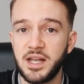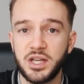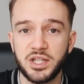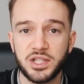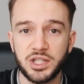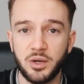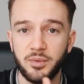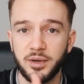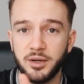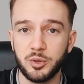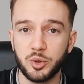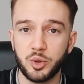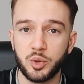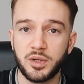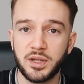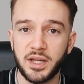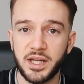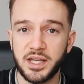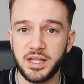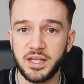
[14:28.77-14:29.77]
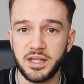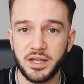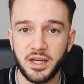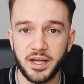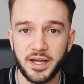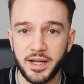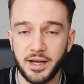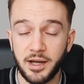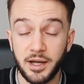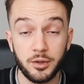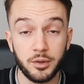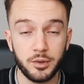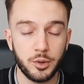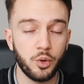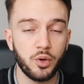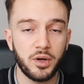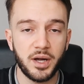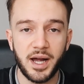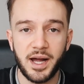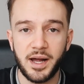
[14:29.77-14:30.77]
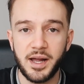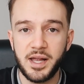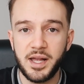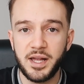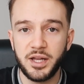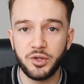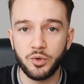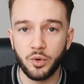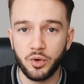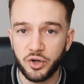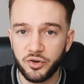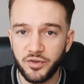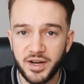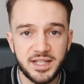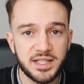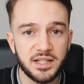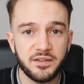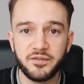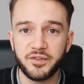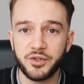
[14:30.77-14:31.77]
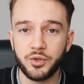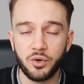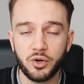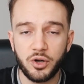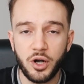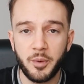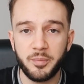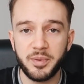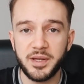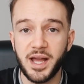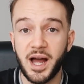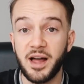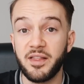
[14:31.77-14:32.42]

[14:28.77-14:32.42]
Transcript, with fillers: so it will look like it'll look at your creative, your copy,